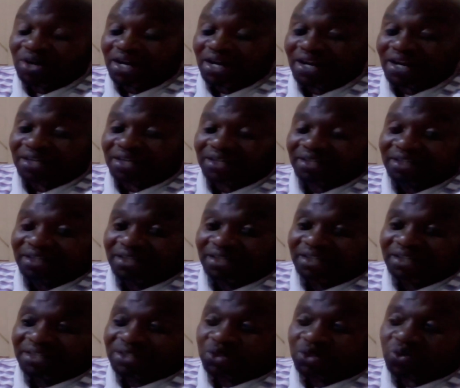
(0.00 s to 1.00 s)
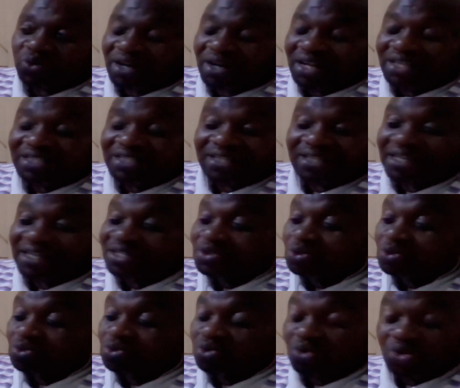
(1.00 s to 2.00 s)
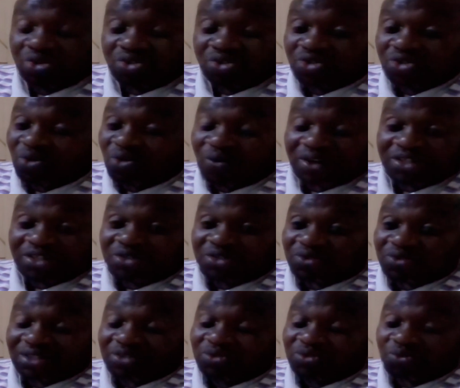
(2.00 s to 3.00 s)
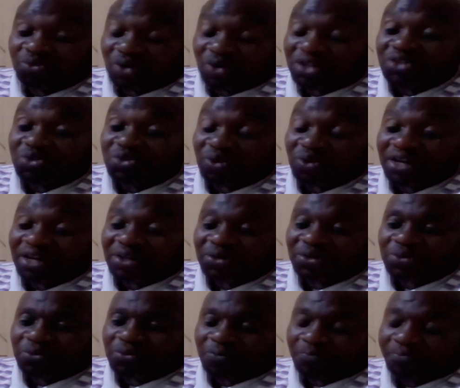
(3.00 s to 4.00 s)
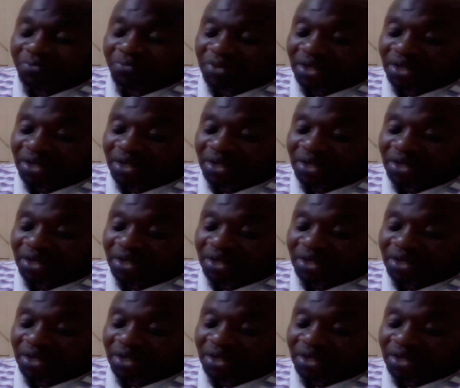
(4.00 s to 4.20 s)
hard to an extent that you do not know what you need, what you can do.